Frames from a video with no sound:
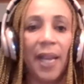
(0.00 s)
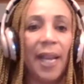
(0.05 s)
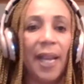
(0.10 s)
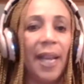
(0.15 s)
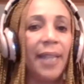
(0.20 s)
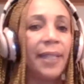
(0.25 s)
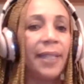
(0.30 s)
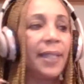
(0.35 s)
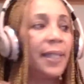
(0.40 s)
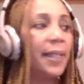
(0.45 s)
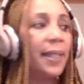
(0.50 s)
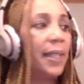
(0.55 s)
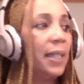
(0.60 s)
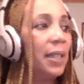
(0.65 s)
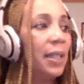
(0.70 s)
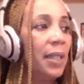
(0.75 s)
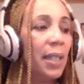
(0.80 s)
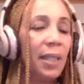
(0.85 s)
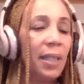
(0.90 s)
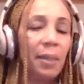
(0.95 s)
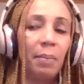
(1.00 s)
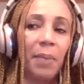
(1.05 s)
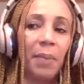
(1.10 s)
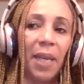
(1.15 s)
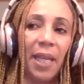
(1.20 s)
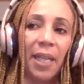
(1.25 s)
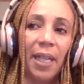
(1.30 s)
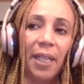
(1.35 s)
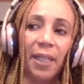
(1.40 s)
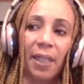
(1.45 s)
it still doesn't
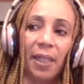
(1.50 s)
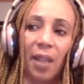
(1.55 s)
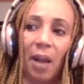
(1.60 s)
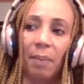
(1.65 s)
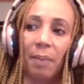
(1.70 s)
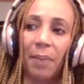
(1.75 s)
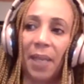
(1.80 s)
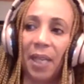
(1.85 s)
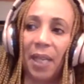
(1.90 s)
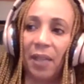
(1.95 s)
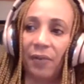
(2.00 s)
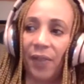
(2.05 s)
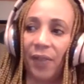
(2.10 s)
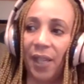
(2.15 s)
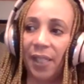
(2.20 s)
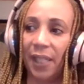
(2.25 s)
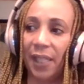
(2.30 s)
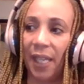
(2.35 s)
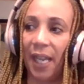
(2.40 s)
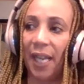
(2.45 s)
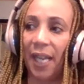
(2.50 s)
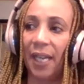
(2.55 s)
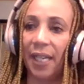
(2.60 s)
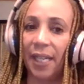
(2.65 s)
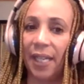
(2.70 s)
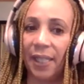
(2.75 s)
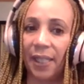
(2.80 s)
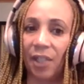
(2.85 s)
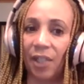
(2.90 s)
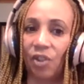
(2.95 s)
mean it's not being investigated
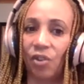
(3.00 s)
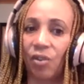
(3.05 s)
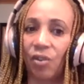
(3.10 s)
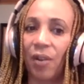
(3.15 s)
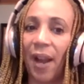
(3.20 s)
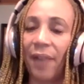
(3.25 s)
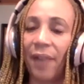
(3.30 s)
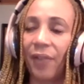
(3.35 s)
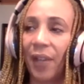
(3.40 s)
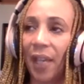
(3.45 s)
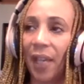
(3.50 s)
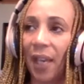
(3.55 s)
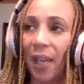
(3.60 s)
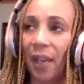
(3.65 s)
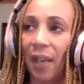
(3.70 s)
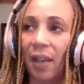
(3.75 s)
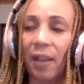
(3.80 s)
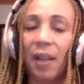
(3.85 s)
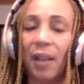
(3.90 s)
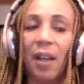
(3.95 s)
as a trafficking.